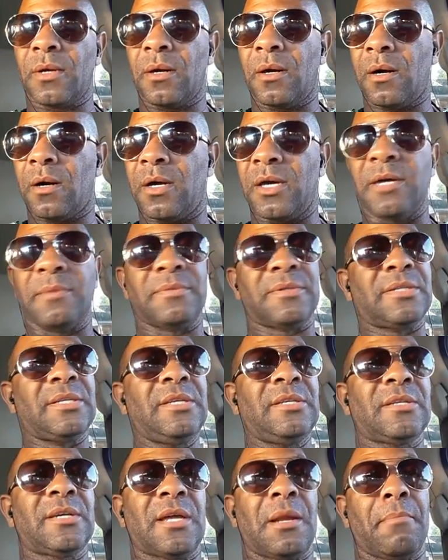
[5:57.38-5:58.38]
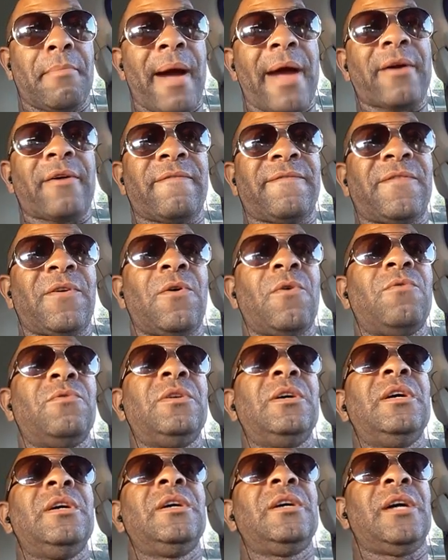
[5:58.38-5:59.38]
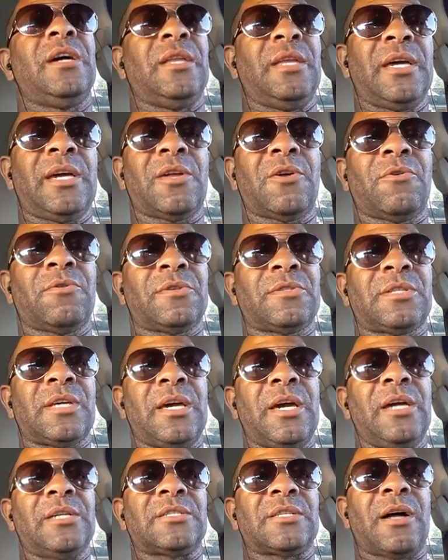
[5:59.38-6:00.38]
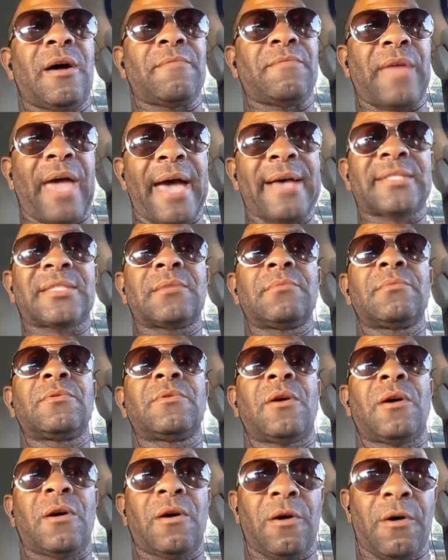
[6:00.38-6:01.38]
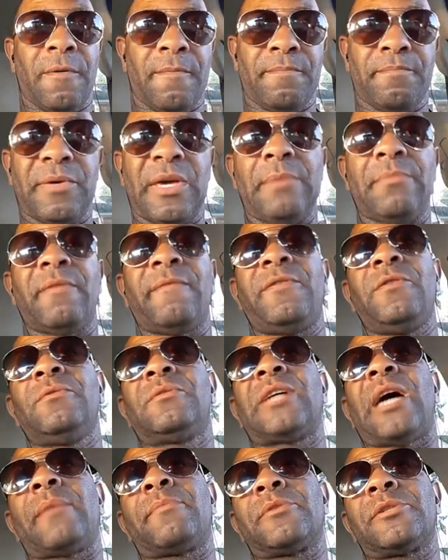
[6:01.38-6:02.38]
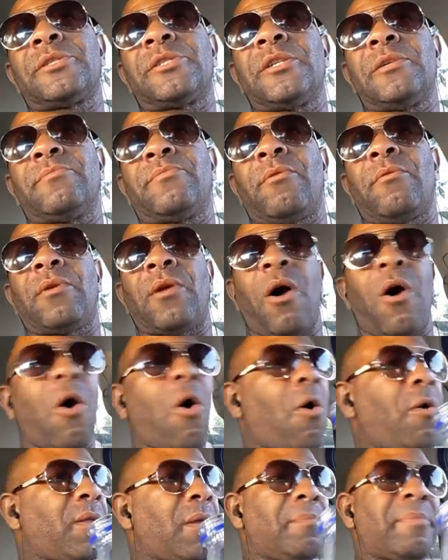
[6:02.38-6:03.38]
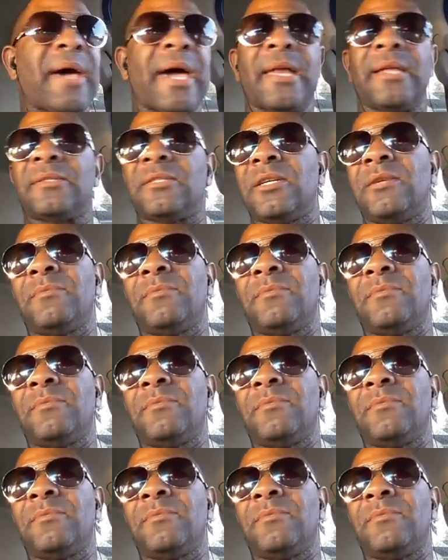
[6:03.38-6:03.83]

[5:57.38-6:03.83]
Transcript: uh, MCs get a microphone and they get on stage. Now that's some um, pay per view type of shit, bro. When all the baddest